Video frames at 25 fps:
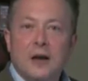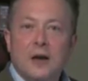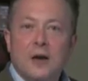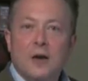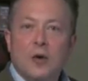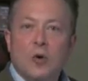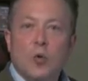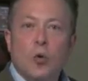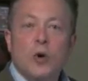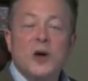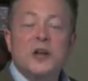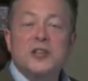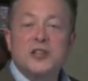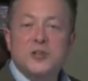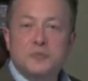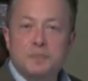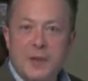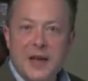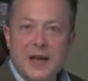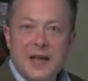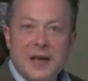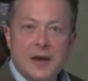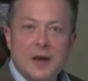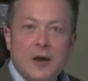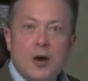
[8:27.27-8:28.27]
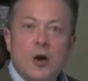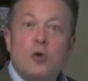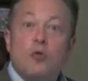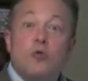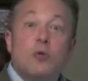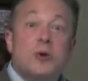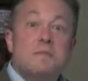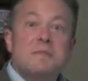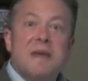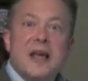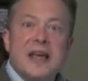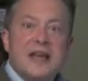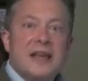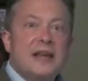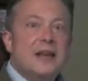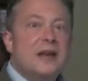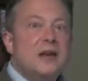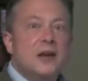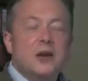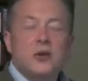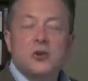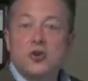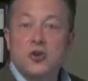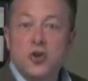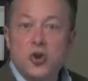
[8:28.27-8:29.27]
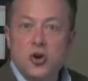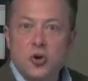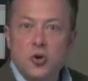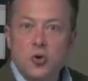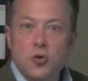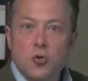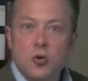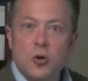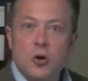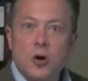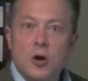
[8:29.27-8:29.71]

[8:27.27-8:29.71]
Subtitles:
what has been, remaking it anew,